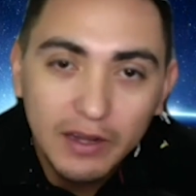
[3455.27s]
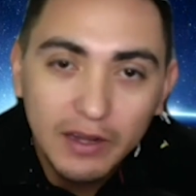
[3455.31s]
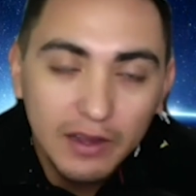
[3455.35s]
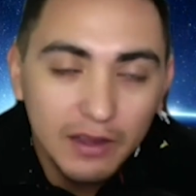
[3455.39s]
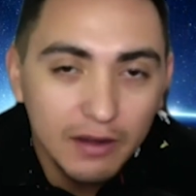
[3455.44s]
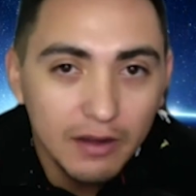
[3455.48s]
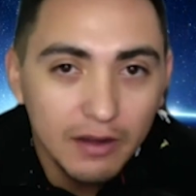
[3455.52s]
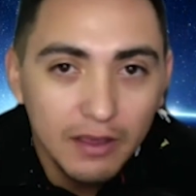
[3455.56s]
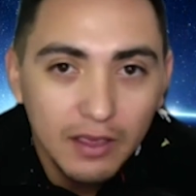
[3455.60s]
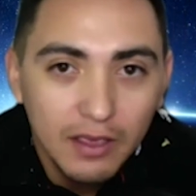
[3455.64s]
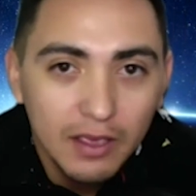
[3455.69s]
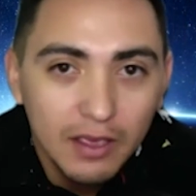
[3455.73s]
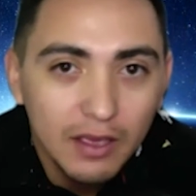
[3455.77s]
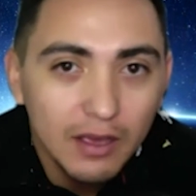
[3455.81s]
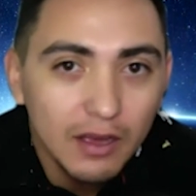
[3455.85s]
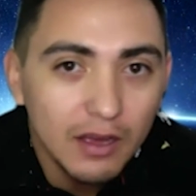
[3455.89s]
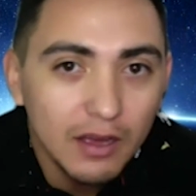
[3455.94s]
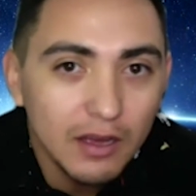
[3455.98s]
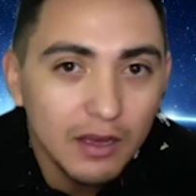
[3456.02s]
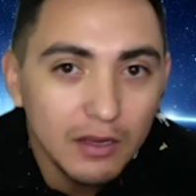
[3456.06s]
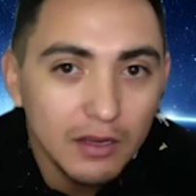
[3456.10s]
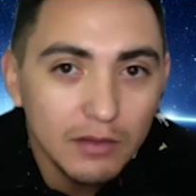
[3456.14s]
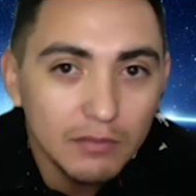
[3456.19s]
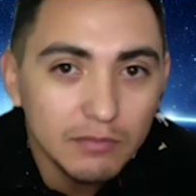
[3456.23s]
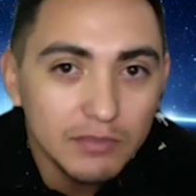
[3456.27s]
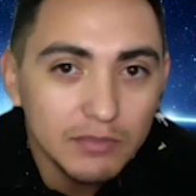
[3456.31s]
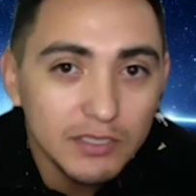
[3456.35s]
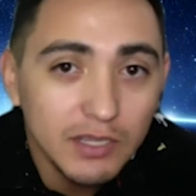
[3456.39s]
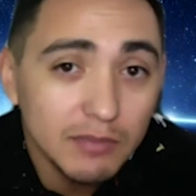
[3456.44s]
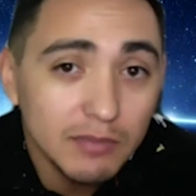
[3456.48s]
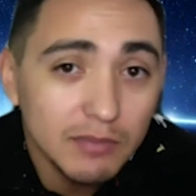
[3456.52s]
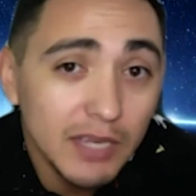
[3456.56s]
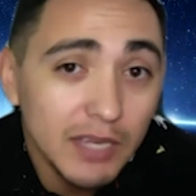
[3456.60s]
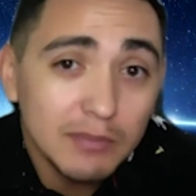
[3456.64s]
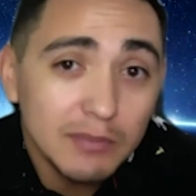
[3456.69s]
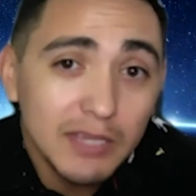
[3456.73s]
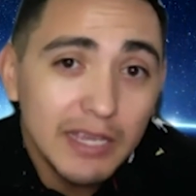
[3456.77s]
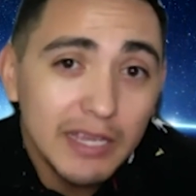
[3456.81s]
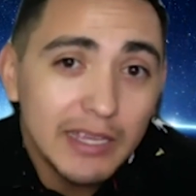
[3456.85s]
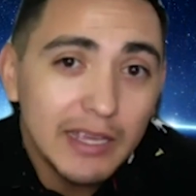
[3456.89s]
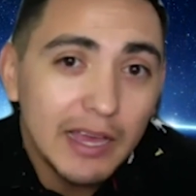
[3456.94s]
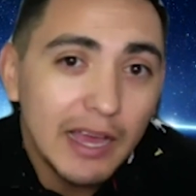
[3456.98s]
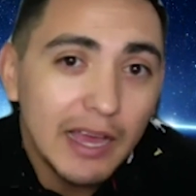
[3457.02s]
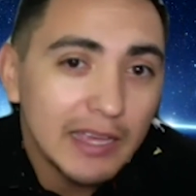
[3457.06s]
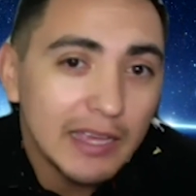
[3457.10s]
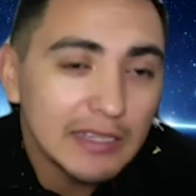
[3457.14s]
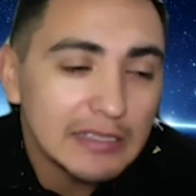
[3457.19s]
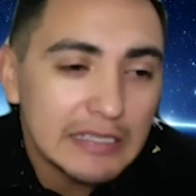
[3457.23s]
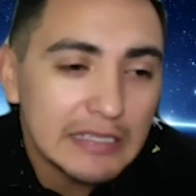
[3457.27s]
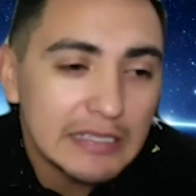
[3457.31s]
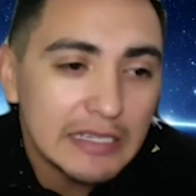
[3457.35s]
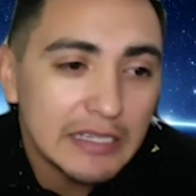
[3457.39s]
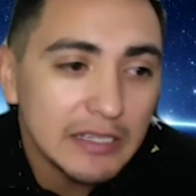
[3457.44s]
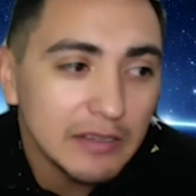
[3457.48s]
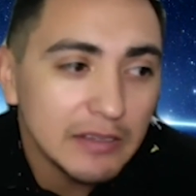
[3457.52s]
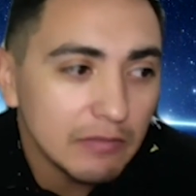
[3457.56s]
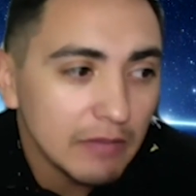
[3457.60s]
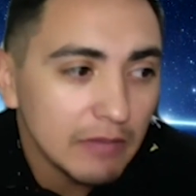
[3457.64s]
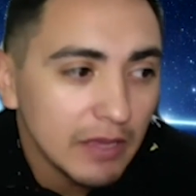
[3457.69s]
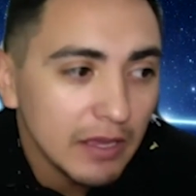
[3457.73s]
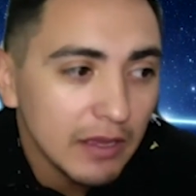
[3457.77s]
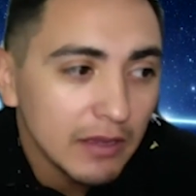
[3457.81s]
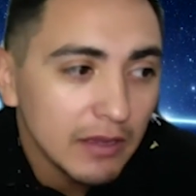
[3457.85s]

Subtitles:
And sometimes I see